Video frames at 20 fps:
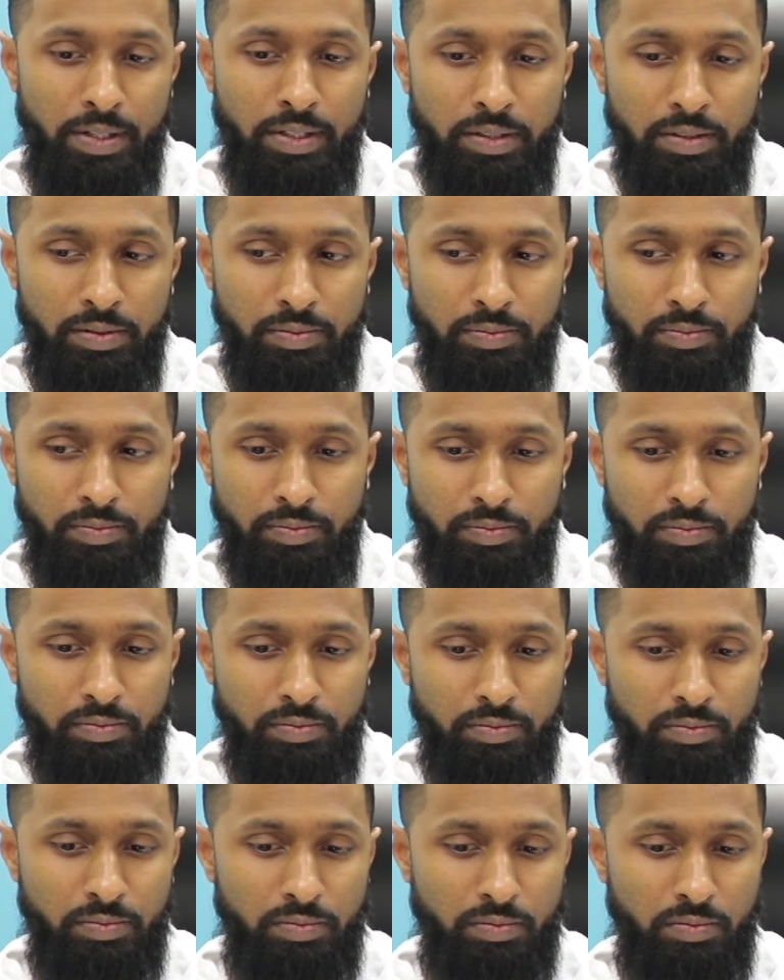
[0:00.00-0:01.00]

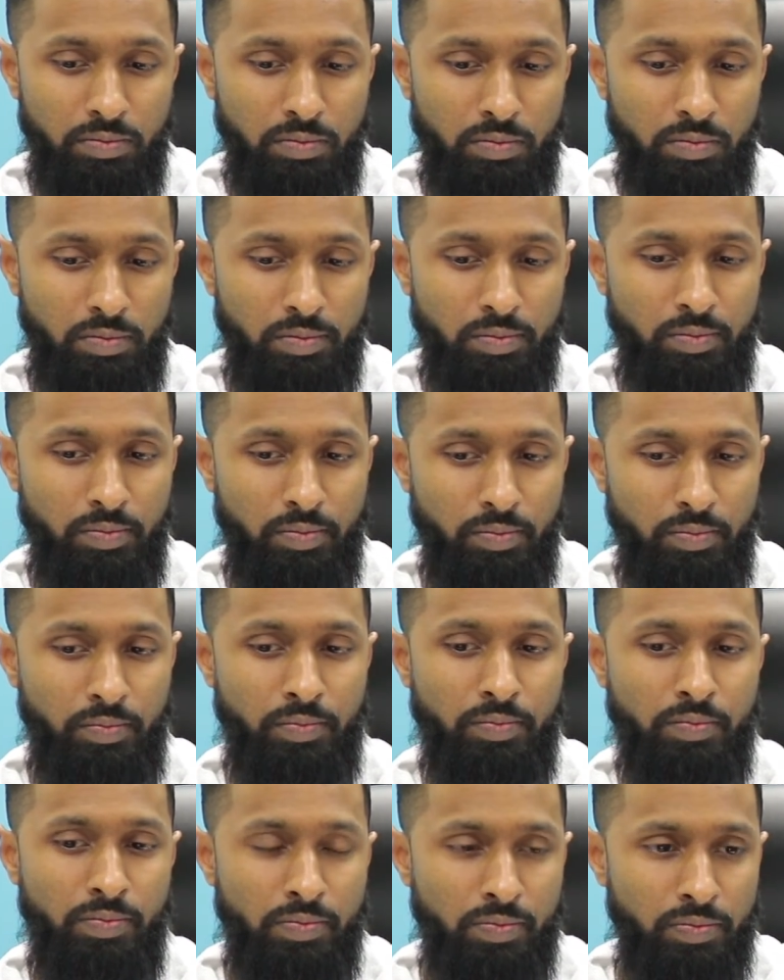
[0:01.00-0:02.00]

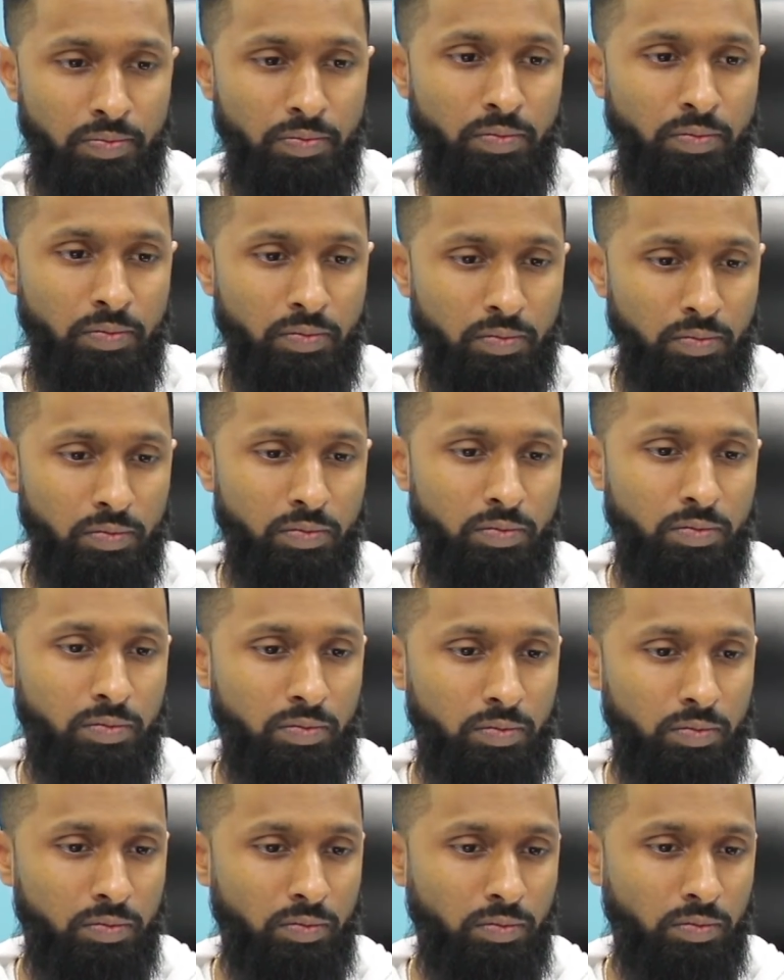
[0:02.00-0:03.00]

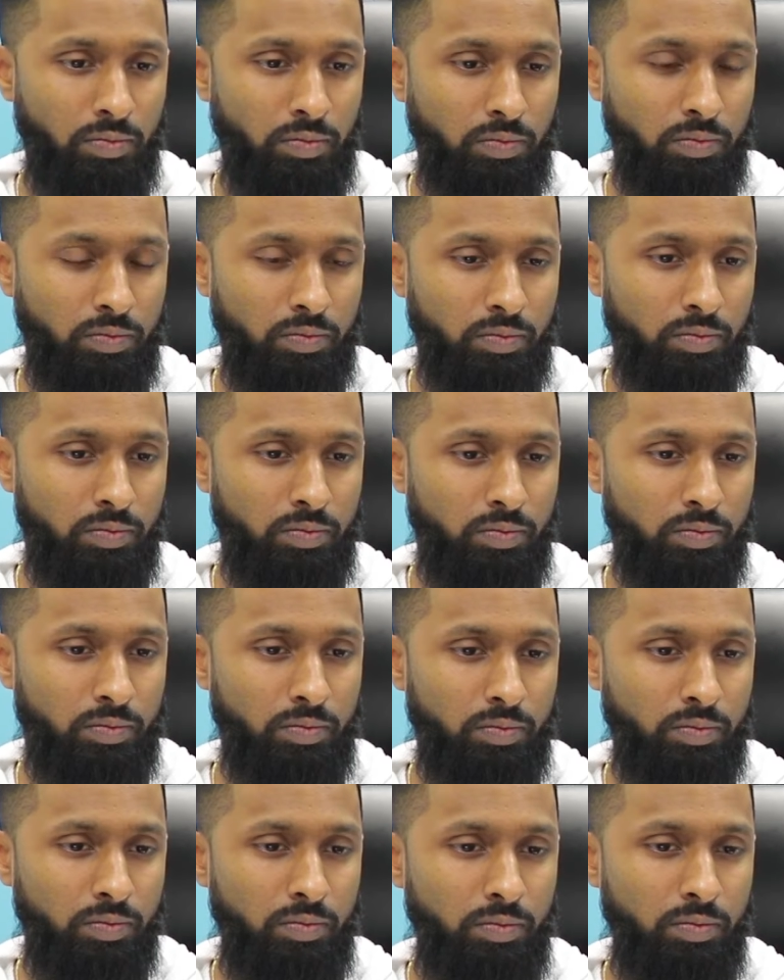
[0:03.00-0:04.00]

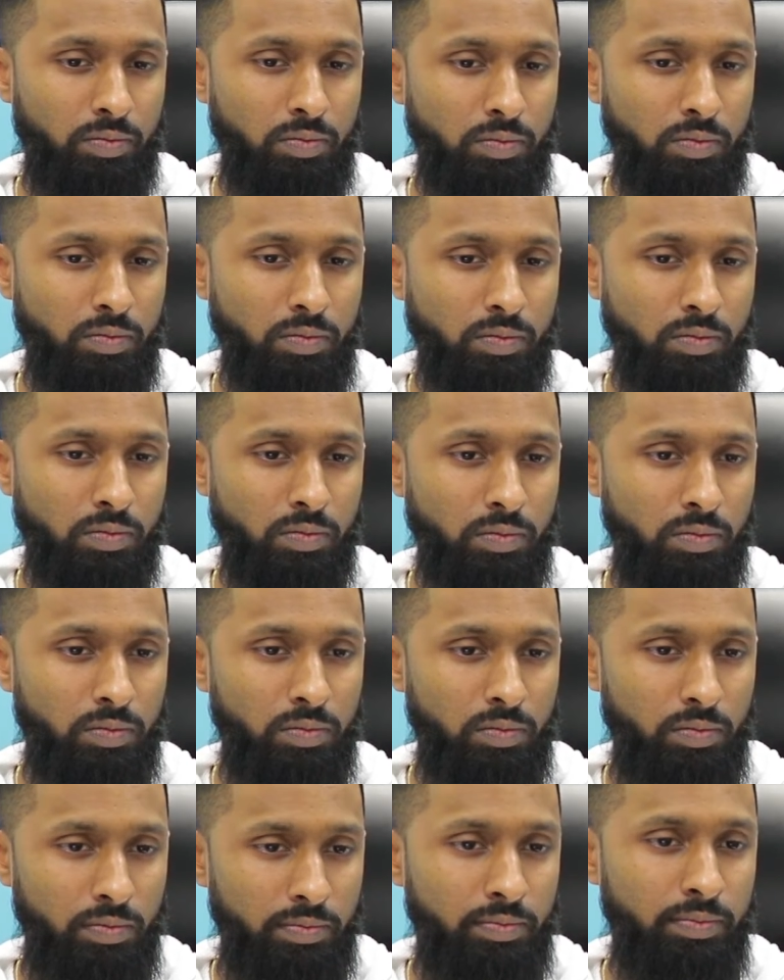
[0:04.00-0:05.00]

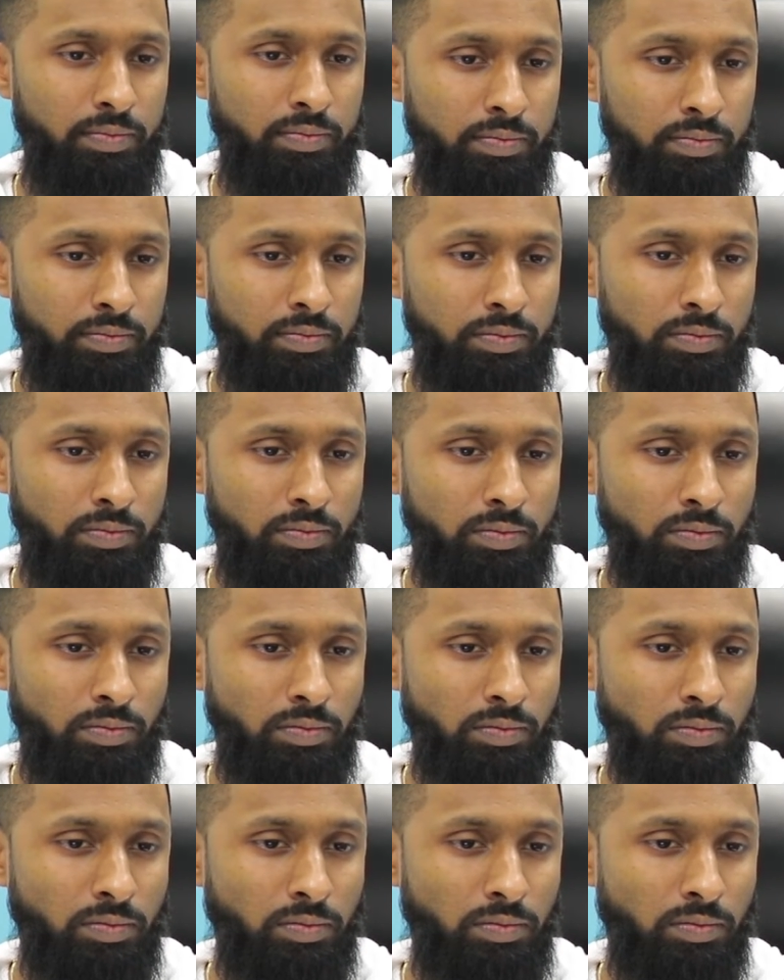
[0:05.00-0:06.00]

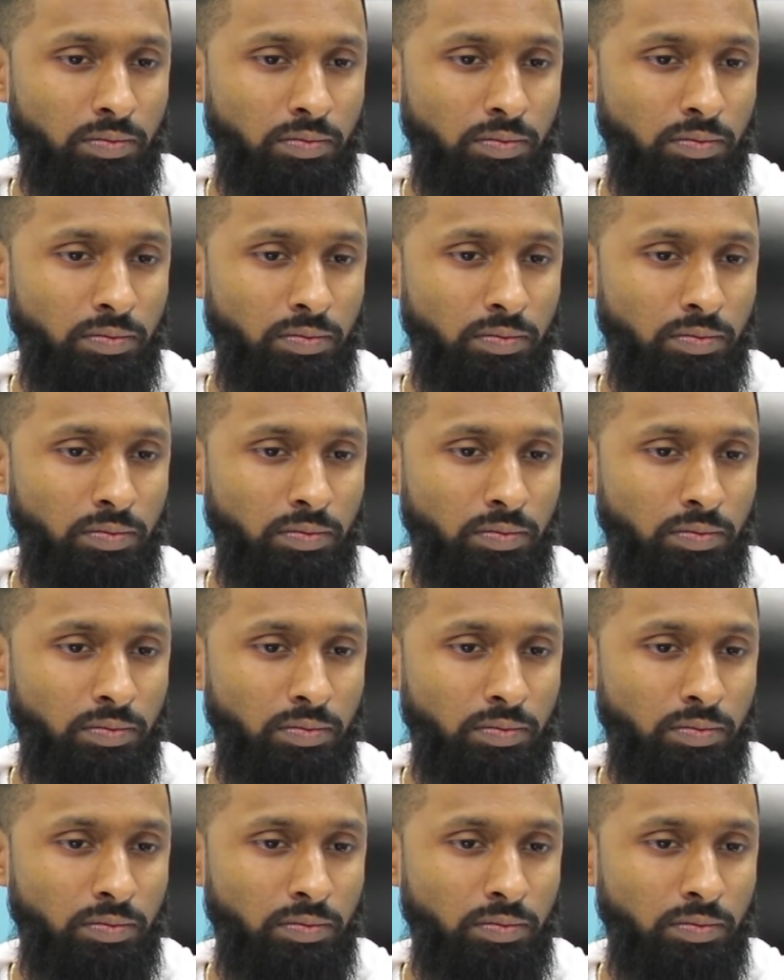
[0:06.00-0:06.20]
(silent)